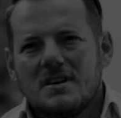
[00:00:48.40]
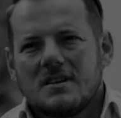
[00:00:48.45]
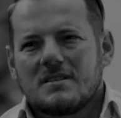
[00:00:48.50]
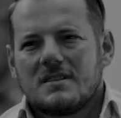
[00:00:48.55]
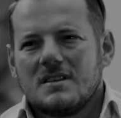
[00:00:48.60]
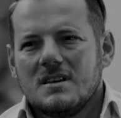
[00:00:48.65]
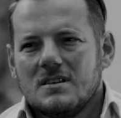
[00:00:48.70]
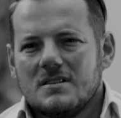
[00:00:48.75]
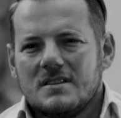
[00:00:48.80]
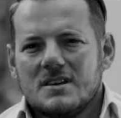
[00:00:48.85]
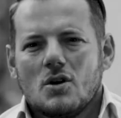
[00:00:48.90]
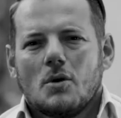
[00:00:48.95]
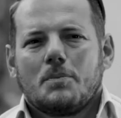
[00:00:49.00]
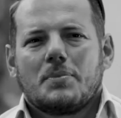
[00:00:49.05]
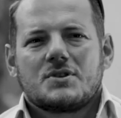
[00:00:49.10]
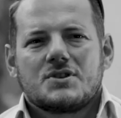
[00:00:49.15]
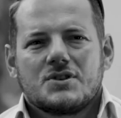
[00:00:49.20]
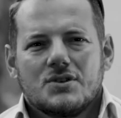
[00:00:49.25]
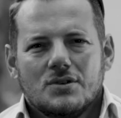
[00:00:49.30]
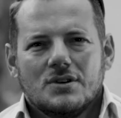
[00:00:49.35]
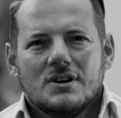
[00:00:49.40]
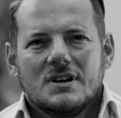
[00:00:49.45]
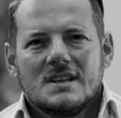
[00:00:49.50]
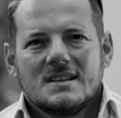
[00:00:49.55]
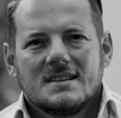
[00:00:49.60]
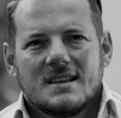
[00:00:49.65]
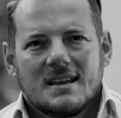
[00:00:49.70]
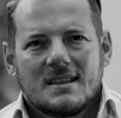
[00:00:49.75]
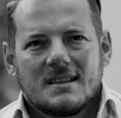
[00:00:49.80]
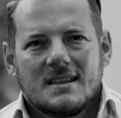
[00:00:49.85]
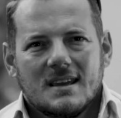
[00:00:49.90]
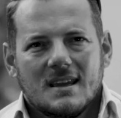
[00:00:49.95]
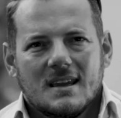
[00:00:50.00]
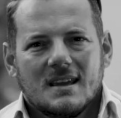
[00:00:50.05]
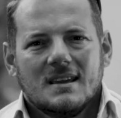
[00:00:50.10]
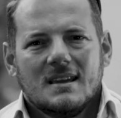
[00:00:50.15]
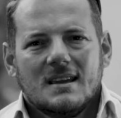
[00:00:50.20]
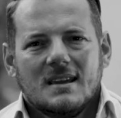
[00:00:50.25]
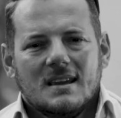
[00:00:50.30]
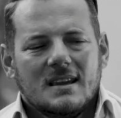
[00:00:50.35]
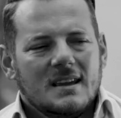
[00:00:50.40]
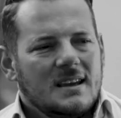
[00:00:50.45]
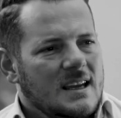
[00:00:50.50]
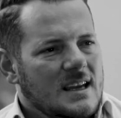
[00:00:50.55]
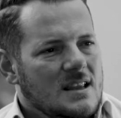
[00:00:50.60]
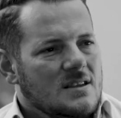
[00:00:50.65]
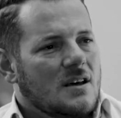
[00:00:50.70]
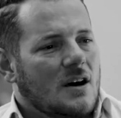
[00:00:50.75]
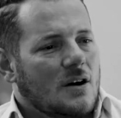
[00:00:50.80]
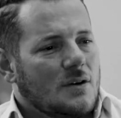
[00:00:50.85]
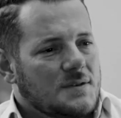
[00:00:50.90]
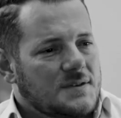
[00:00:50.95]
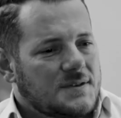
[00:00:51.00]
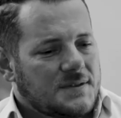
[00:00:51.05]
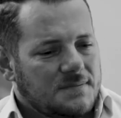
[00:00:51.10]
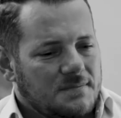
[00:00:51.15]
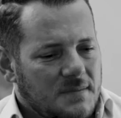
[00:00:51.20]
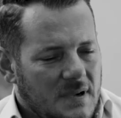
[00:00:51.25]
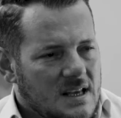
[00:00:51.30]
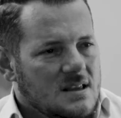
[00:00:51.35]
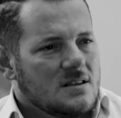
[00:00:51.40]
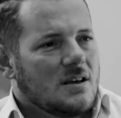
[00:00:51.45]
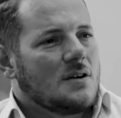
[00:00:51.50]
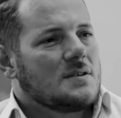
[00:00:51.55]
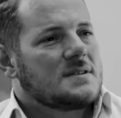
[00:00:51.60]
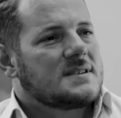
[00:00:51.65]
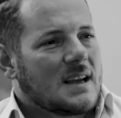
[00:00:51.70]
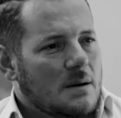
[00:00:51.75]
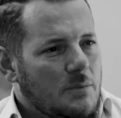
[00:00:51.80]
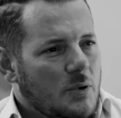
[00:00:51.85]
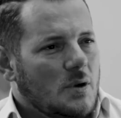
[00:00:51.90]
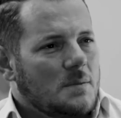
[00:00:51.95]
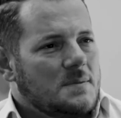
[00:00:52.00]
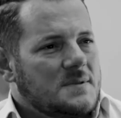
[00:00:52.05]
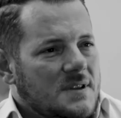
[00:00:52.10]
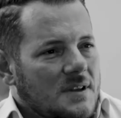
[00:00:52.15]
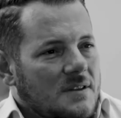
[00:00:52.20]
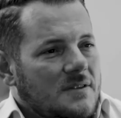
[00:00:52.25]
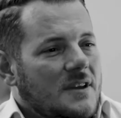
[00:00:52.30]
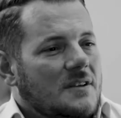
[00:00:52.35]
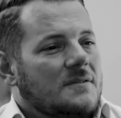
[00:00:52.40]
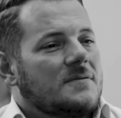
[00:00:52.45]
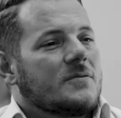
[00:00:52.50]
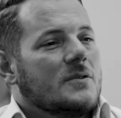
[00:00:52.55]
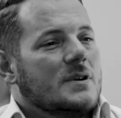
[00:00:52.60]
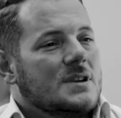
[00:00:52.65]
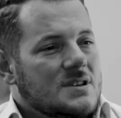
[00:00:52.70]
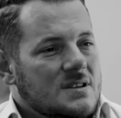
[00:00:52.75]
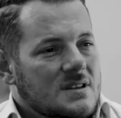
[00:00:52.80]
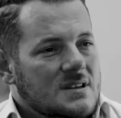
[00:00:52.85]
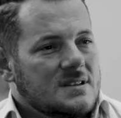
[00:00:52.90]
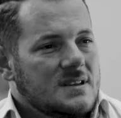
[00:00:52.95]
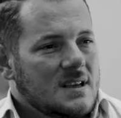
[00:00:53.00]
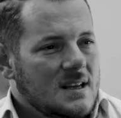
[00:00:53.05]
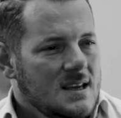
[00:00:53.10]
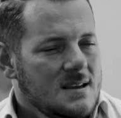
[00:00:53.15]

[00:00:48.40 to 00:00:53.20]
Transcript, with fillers: I think the, the opportunities out there in those, in those suburbs that, that fringe the